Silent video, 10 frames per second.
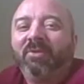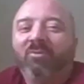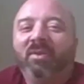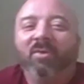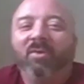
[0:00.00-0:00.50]

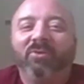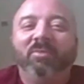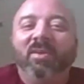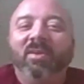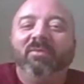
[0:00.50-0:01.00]
Bentley wants to
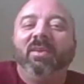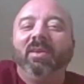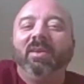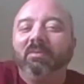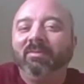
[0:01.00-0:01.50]
be in the
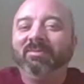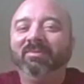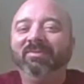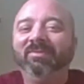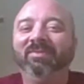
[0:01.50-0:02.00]
video.
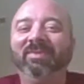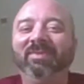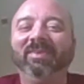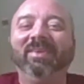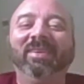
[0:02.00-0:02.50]
He wants
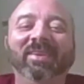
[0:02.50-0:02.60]
to be on